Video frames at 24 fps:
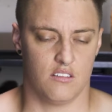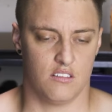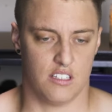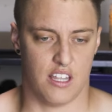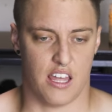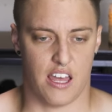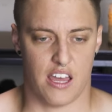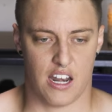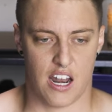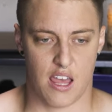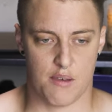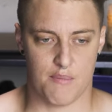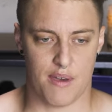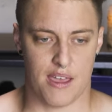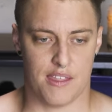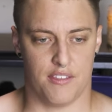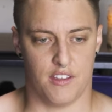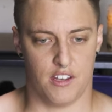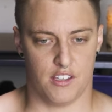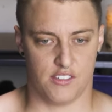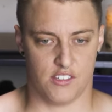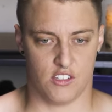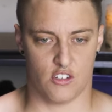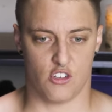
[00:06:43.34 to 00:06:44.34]
that I made
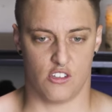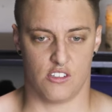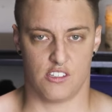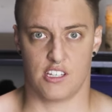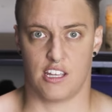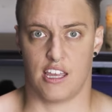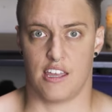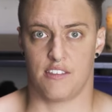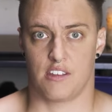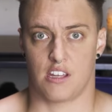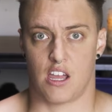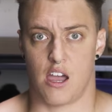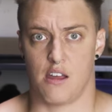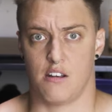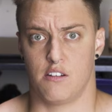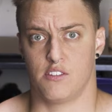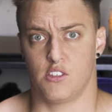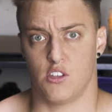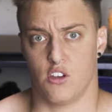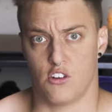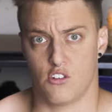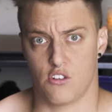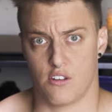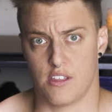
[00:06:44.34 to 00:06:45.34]
the decisions to get the kind of
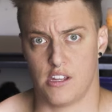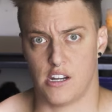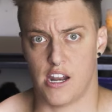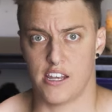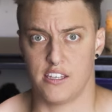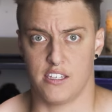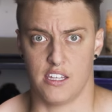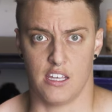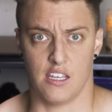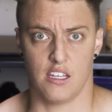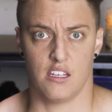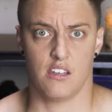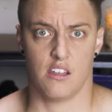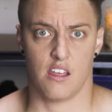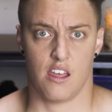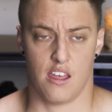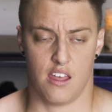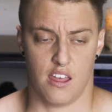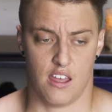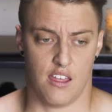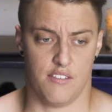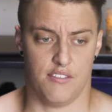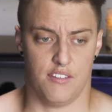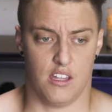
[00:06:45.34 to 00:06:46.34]
surgery that I did,
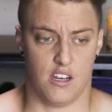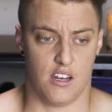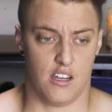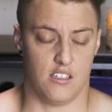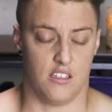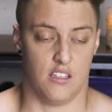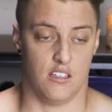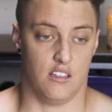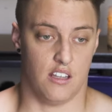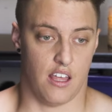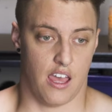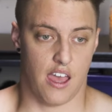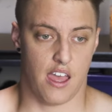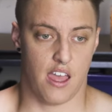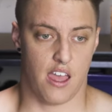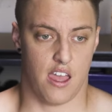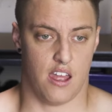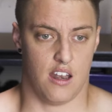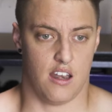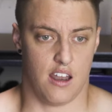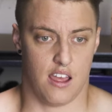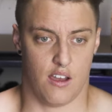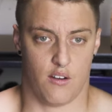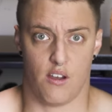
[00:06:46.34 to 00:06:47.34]
and then I did that,
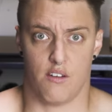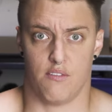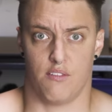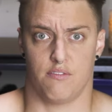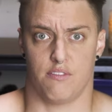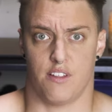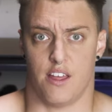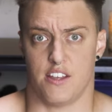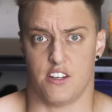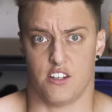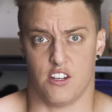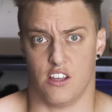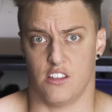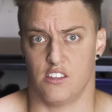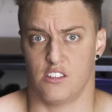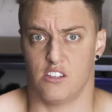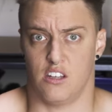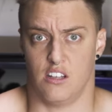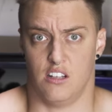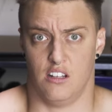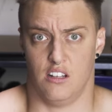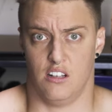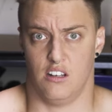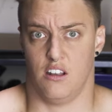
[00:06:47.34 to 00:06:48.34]
and now I have a flat
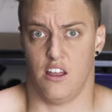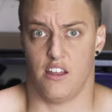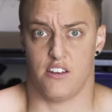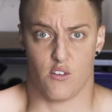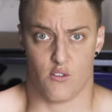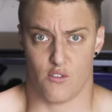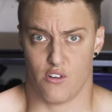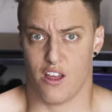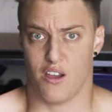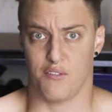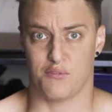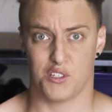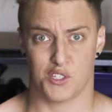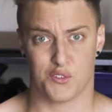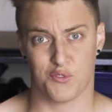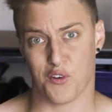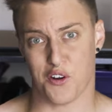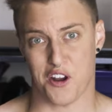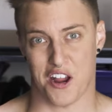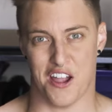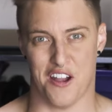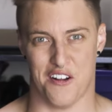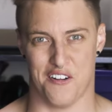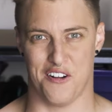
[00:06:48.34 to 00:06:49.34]
chest and I don't have
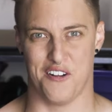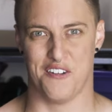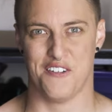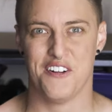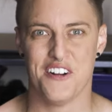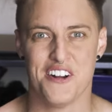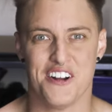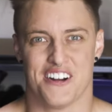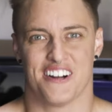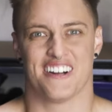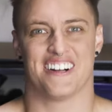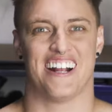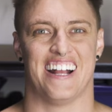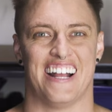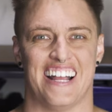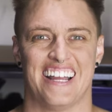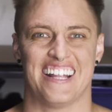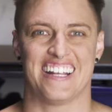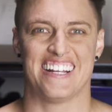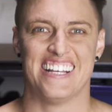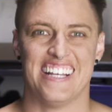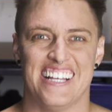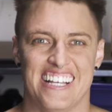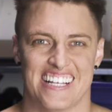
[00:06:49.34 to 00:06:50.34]
dysphoria,
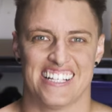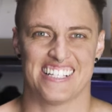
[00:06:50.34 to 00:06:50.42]
right?